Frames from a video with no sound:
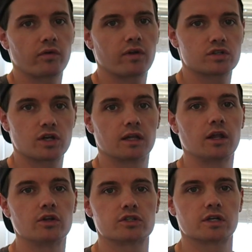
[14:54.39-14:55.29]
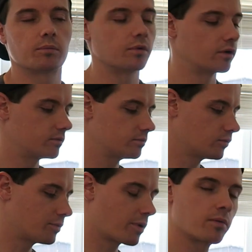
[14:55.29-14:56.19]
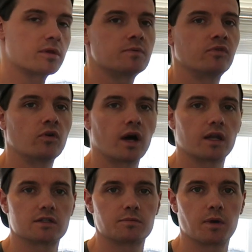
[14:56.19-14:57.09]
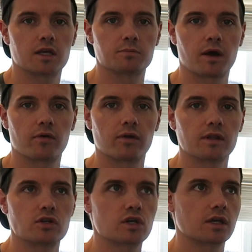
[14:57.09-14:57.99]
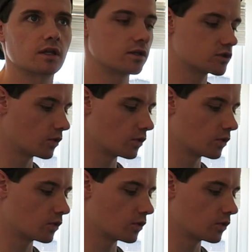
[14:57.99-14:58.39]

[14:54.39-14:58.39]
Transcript: We haven't actually had lunch yet, but we prepped this beforehand because it's better to marinate chicken in it.